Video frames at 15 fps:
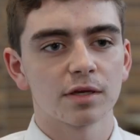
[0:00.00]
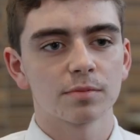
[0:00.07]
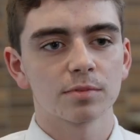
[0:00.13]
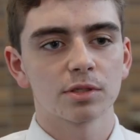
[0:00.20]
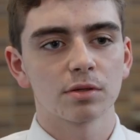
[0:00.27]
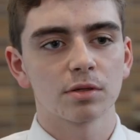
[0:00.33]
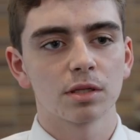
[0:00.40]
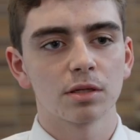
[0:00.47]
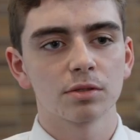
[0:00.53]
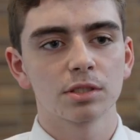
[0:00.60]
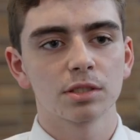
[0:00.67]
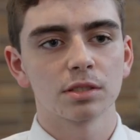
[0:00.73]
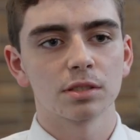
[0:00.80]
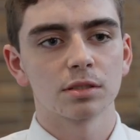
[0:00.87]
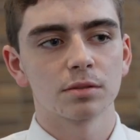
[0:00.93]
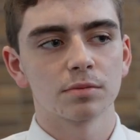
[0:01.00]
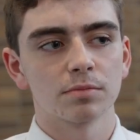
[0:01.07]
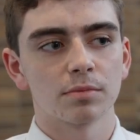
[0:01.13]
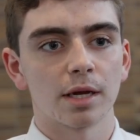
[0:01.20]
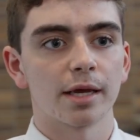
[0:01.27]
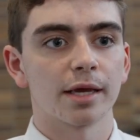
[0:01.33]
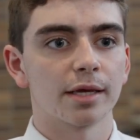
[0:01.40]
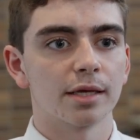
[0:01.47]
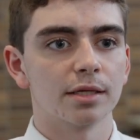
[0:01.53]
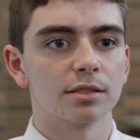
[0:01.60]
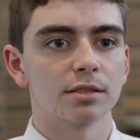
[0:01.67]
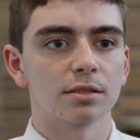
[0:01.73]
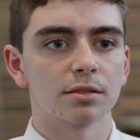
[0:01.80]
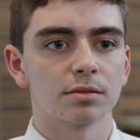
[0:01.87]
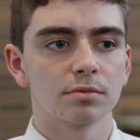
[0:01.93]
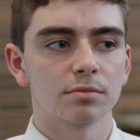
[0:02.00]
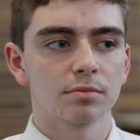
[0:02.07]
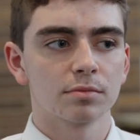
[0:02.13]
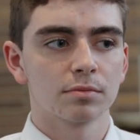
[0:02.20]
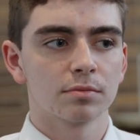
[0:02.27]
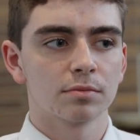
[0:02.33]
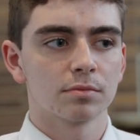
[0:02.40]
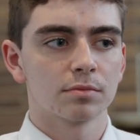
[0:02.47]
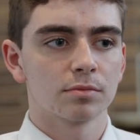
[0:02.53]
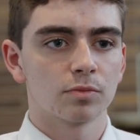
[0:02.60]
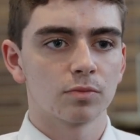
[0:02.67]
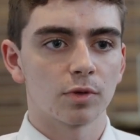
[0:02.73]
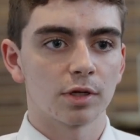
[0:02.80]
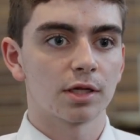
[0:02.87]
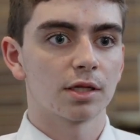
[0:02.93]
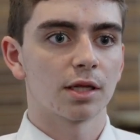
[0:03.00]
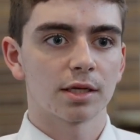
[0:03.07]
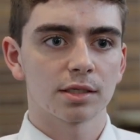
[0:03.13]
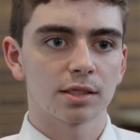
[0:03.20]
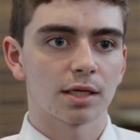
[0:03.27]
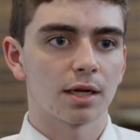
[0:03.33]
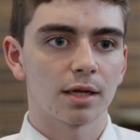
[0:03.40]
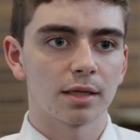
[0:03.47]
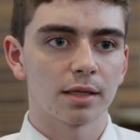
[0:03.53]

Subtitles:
him so close to my age and what he likes that I